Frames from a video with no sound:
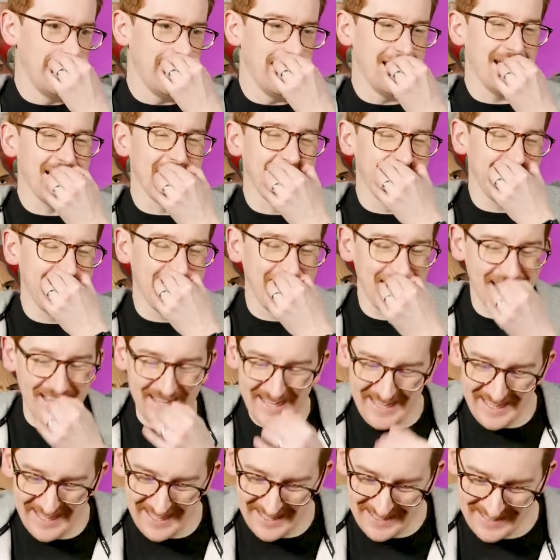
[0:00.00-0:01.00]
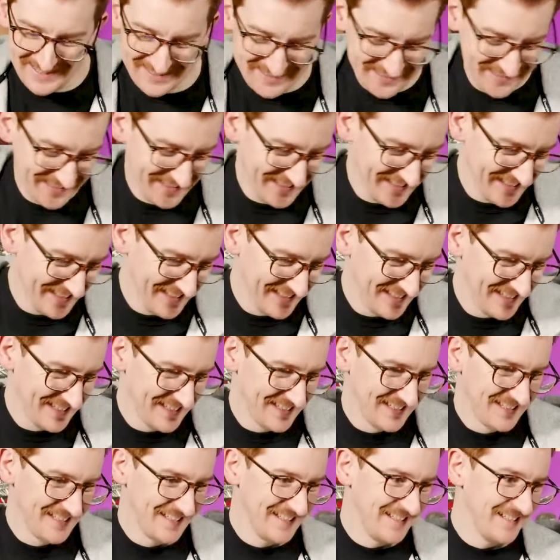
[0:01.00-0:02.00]

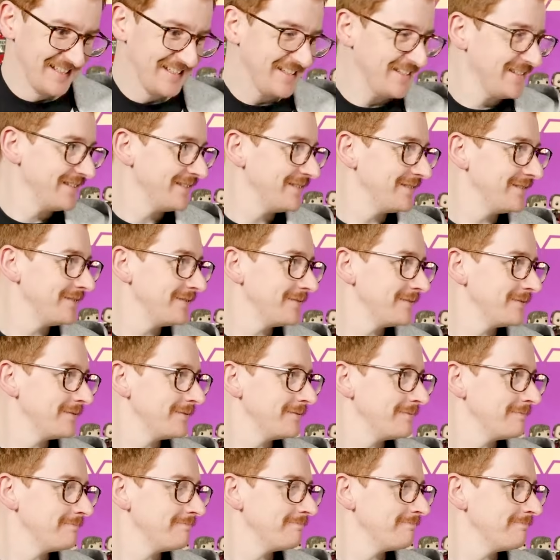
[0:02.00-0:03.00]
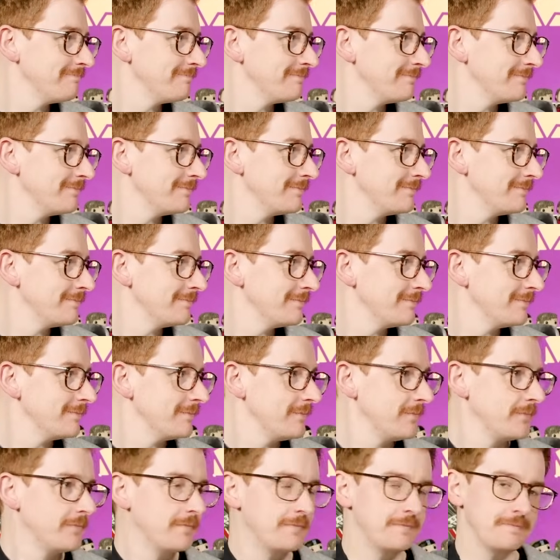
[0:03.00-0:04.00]

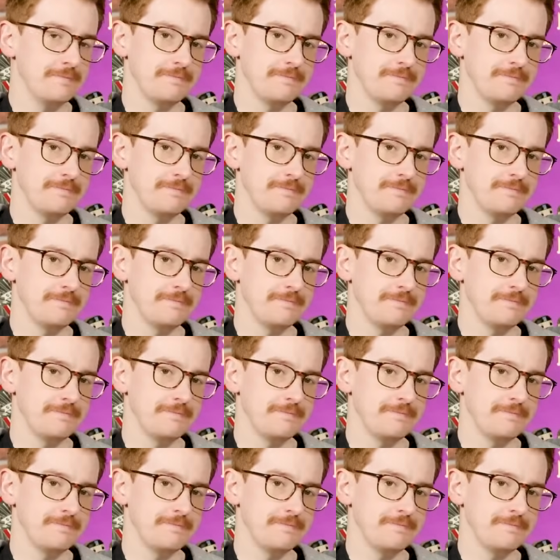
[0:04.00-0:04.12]
(silent)